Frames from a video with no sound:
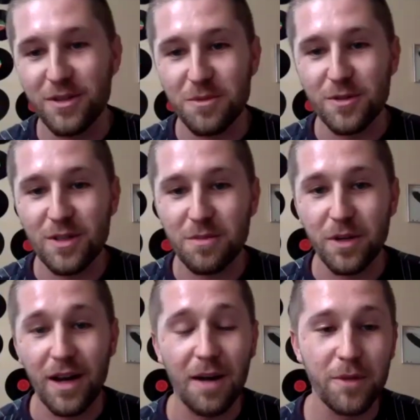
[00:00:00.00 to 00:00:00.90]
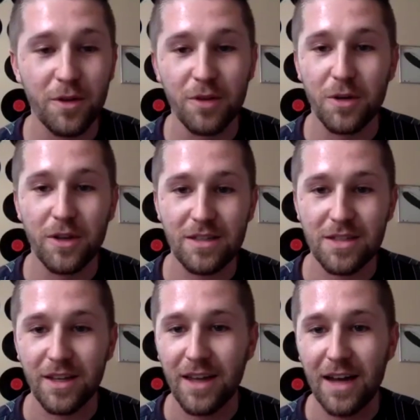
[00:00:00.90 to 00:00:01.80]
music, but I'm the only one that's
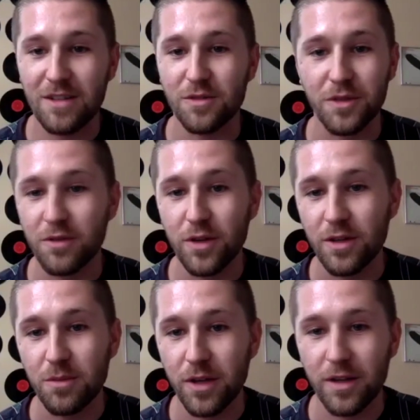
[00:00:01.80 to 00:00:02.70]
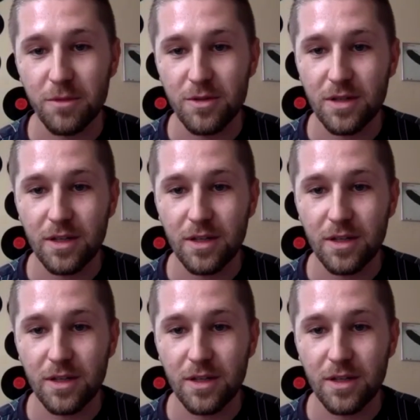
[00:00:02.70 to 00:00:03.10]
like actively really playing music,